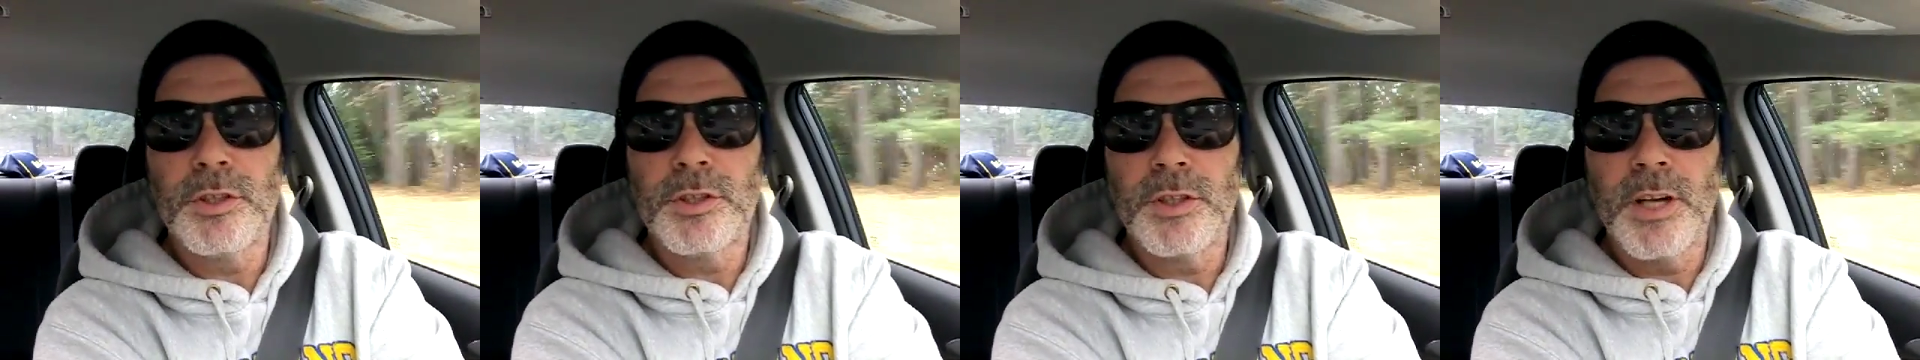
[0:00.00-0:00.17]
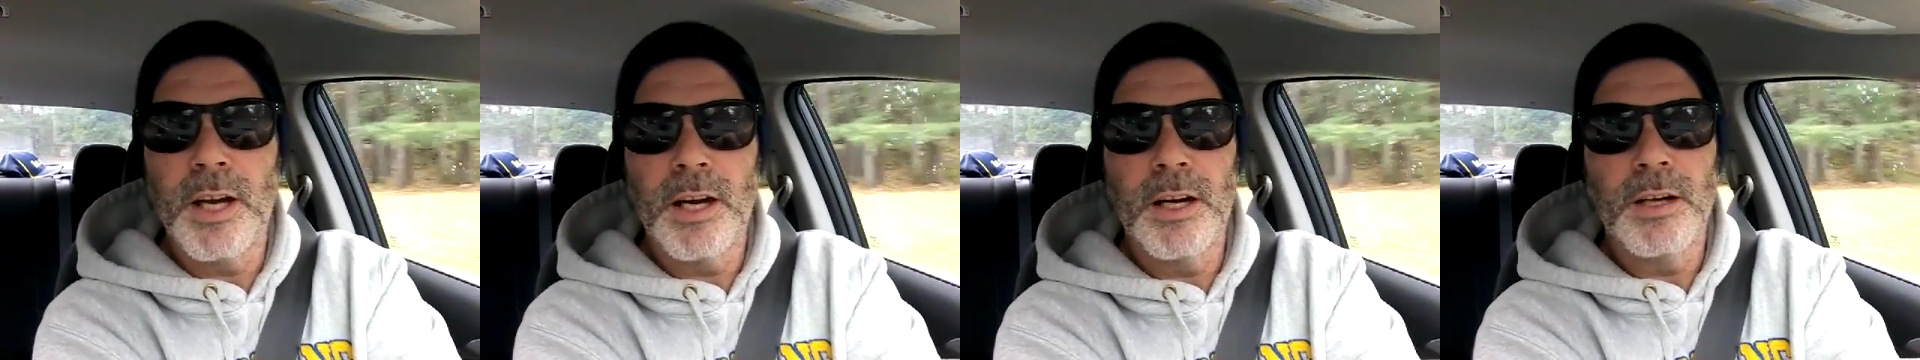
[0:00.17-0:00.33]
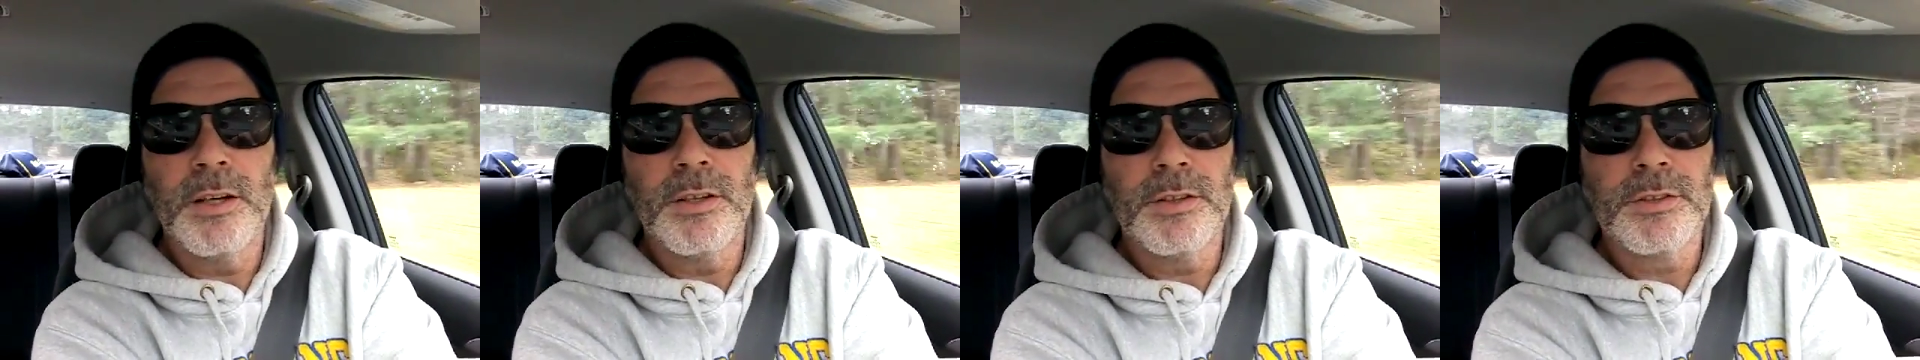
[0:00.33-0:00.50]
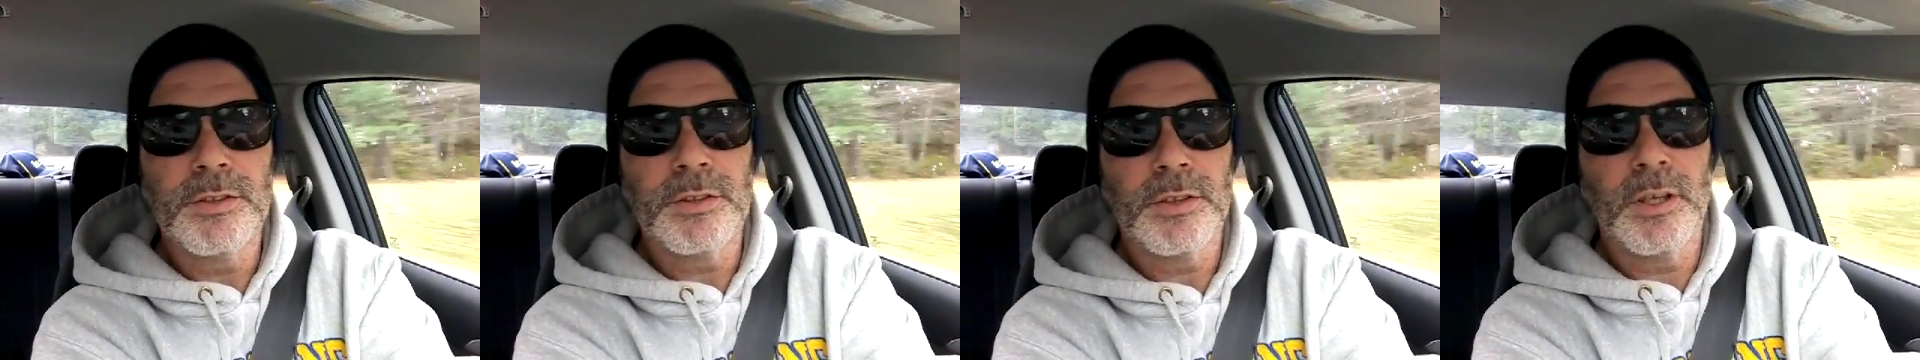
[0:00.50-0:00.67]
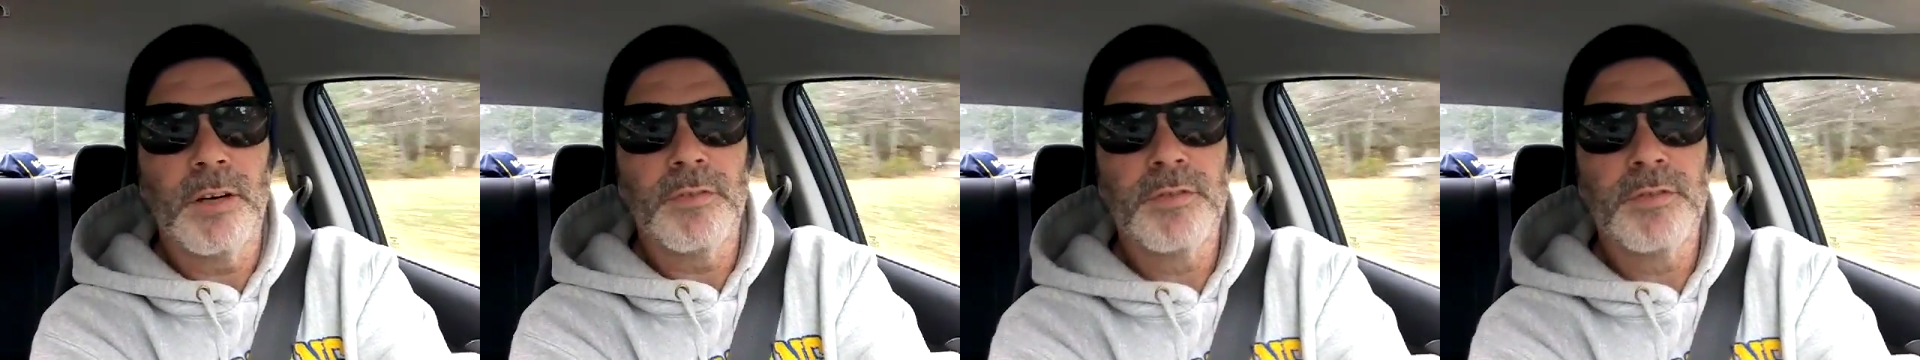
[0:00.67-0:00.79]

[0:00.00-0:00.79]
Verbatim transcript: shares